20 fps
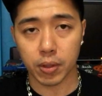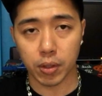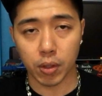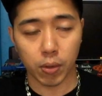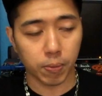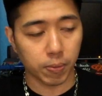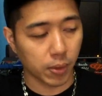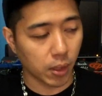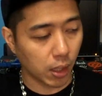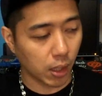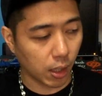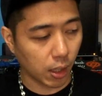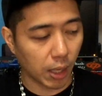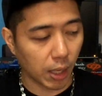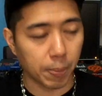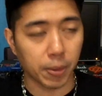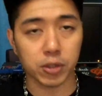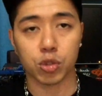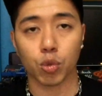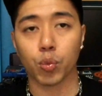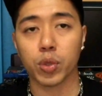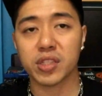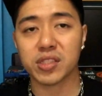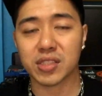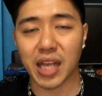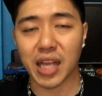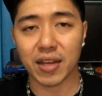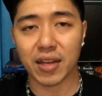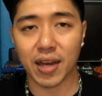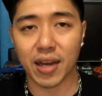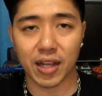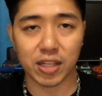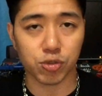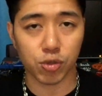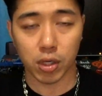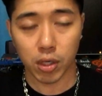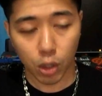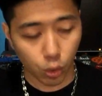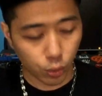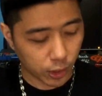you know, able to withstand that
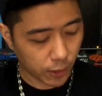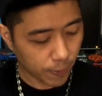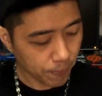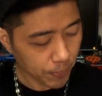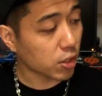extra load.